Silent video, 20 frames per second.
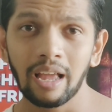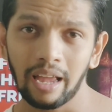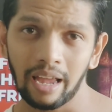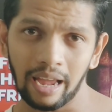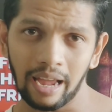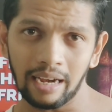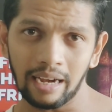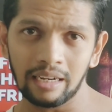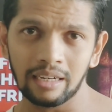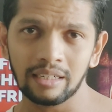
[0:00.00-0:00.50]

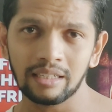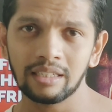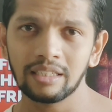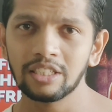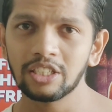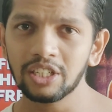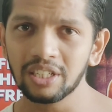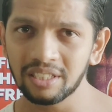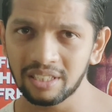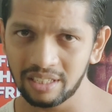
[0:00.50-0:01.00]
And
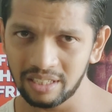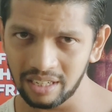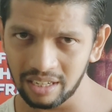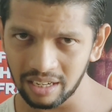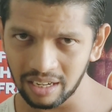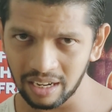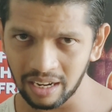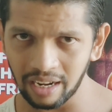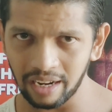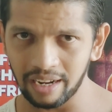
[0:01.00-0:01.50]
just
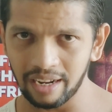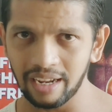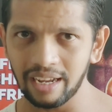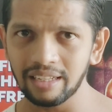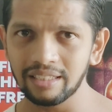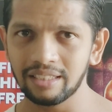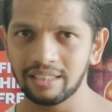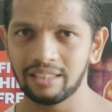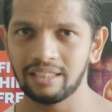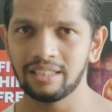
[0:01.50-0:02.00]
in
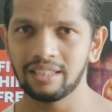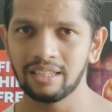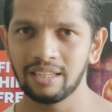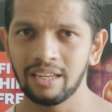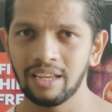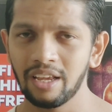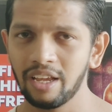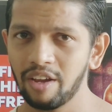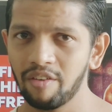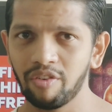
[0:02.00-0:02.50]
case,
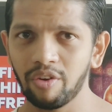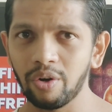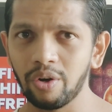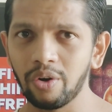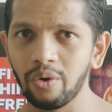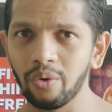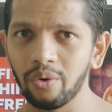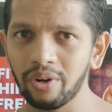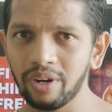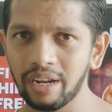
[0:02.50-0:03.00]
if you
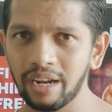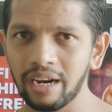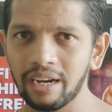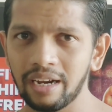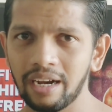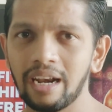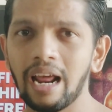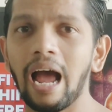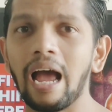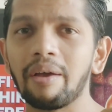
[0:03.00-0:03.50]
don't get
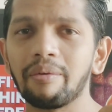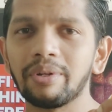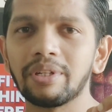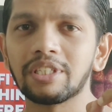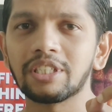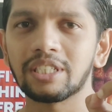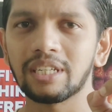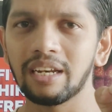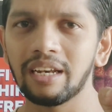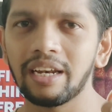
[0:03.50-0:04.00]
it, I will
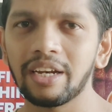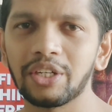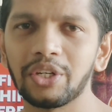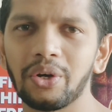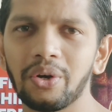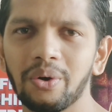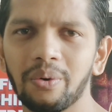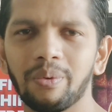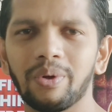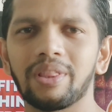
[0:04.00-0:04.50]
still let
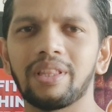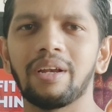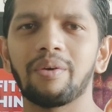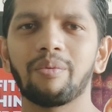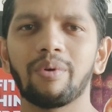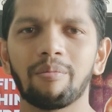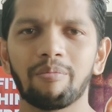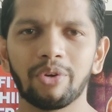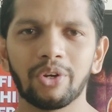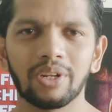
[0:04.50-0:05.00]
you know what
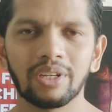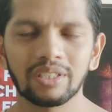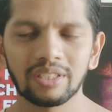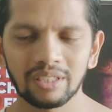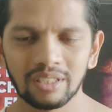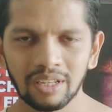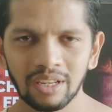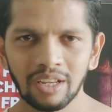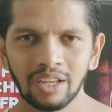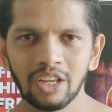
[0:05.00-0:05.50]
that weapon is.
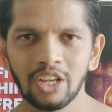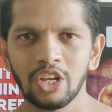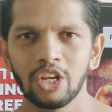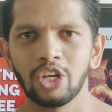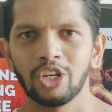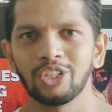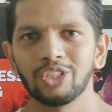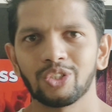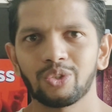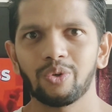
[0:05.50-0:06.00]

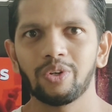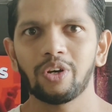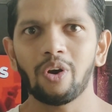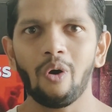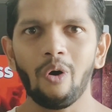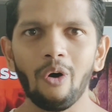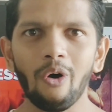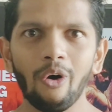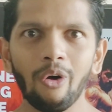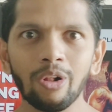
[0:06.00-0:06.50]
So it
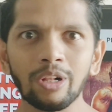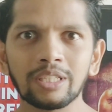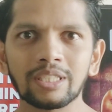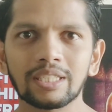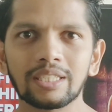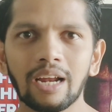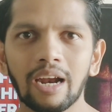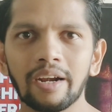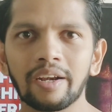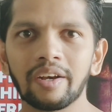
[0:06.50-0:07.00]
all
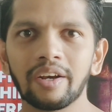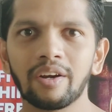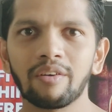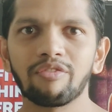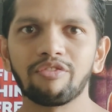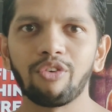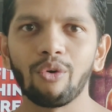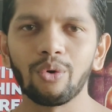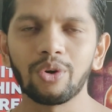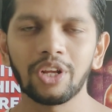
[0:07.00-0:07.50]
started
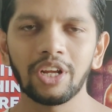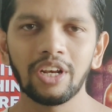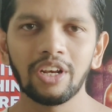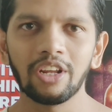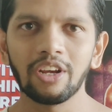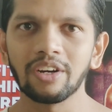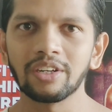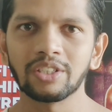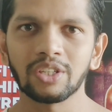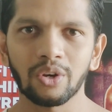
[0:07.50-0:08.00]
14
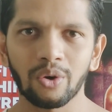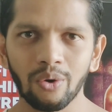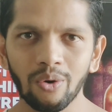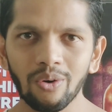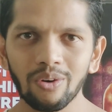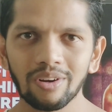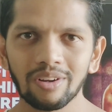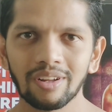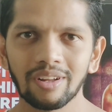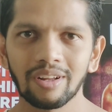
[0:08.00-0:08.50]
years
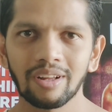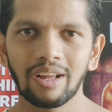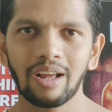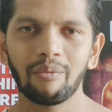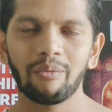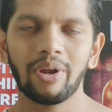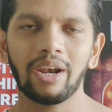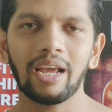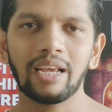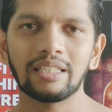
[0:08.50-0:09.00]
ago
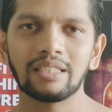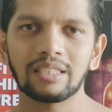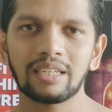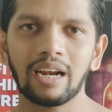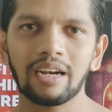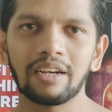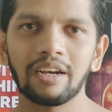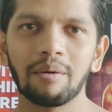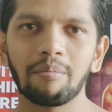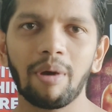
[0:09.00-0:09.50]
when I
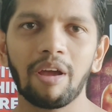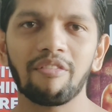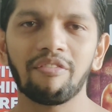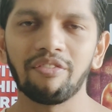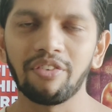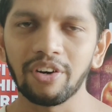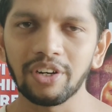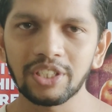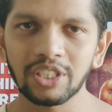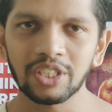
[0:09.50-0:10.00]
started my
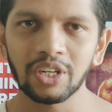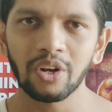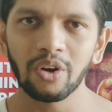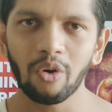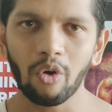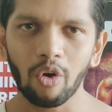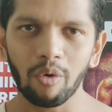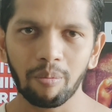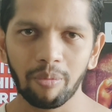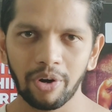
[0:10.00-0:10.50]
first
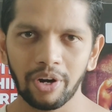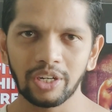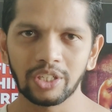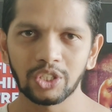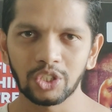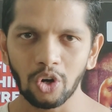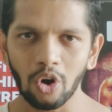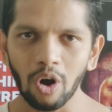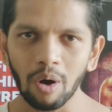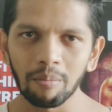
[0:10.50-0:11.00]
corporate
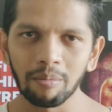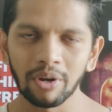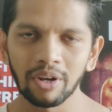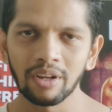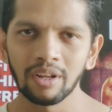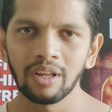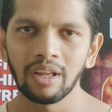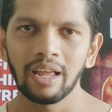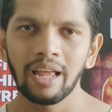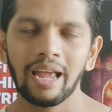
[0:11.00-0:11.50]
job.
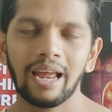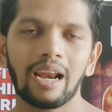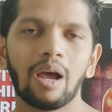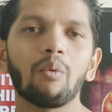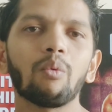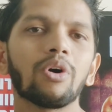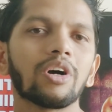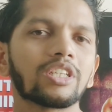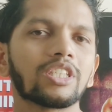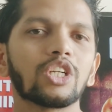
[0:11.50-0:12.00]
And
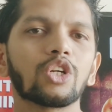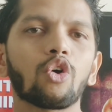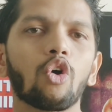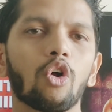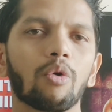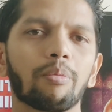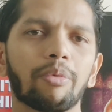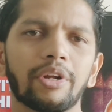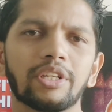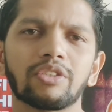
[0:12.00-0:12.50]
I worked in
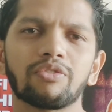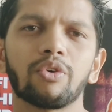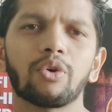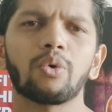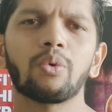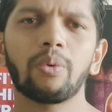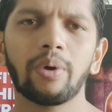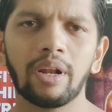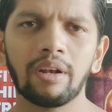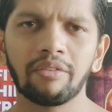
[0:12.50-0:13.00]
corporates for
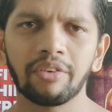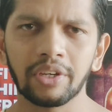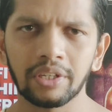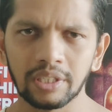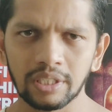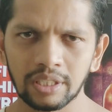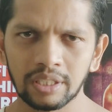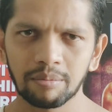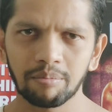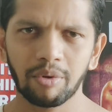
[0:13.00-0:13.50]
12
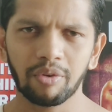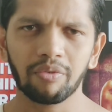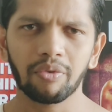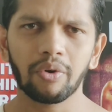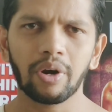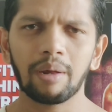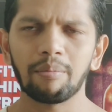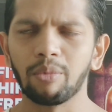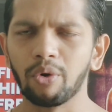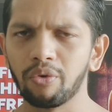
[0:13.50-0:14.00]
years
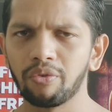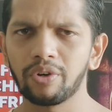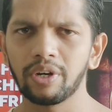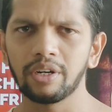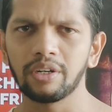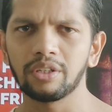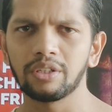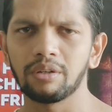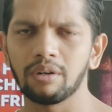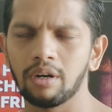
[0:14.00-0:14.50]
before I moved
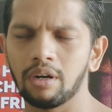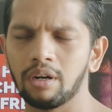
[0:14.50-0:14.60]
in,